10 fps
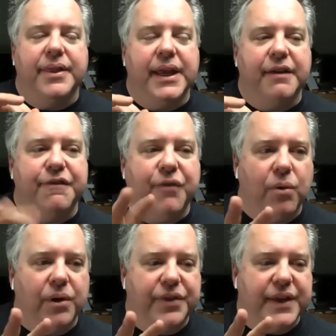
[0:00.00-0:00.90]
The
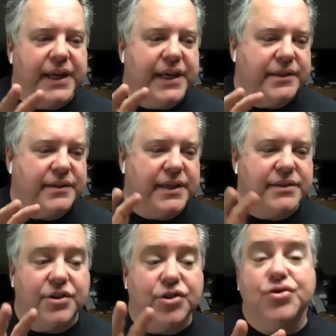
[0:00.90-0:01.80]
fourth is
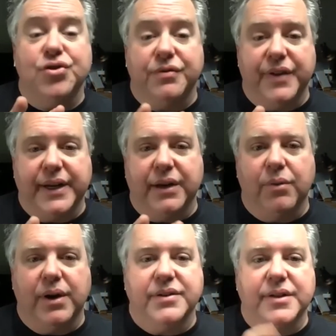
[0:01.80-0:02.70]
institutional funding,
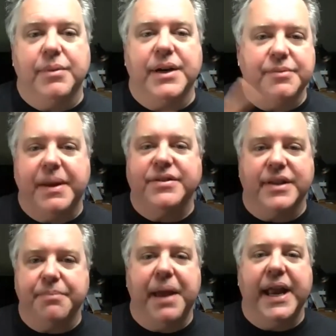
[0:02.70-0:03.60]
where someone is
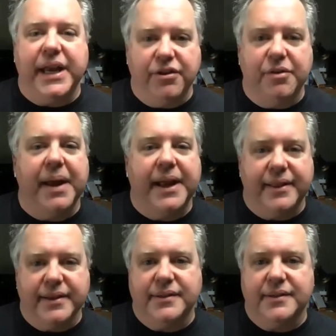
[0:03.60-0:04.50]
basically paying you to make
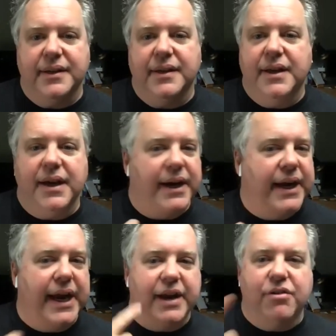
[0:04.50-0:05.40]
this, a,
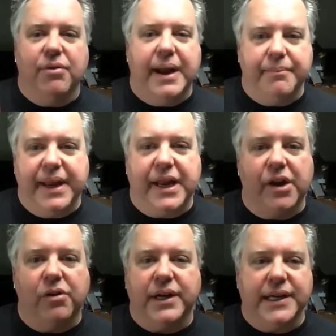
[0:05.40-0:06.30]
a grant-making
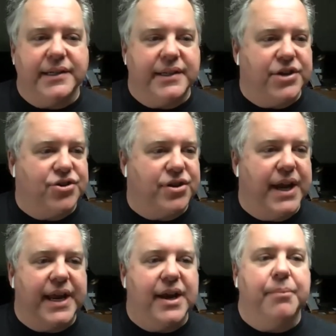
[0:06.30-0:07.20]
organization,
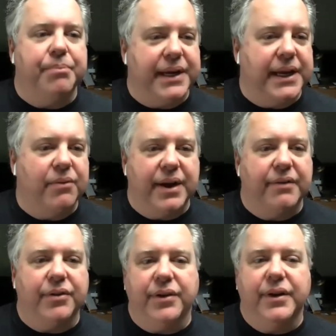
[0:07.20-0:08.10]
a company,
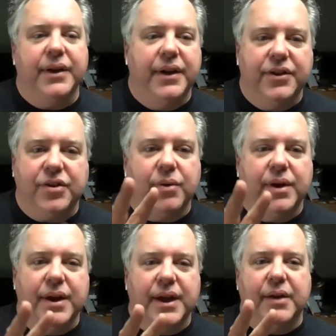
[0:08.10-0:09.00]
whatever. So
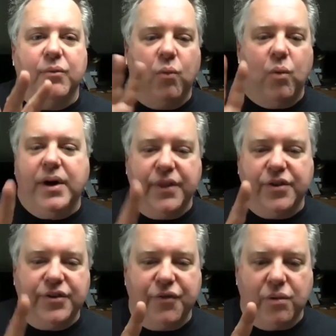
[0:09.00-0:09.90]
it, one of
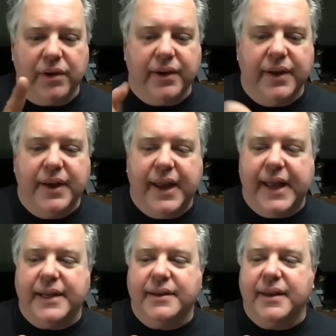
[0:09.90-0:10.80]
those four.
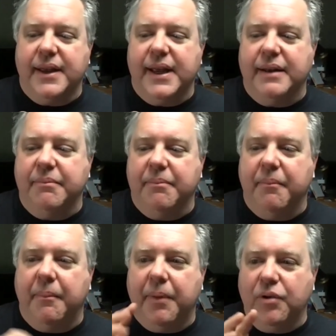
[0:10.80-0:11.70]
And and
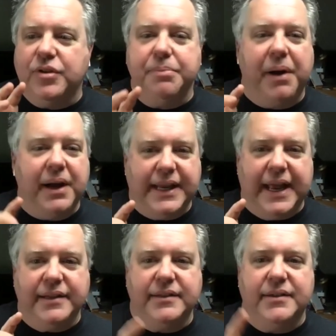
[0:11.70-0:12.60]
most
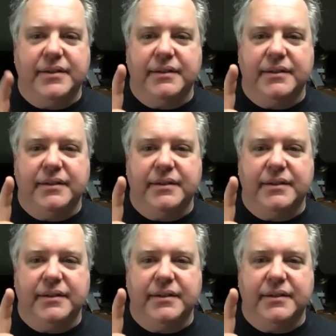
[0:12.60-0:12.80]
podcasts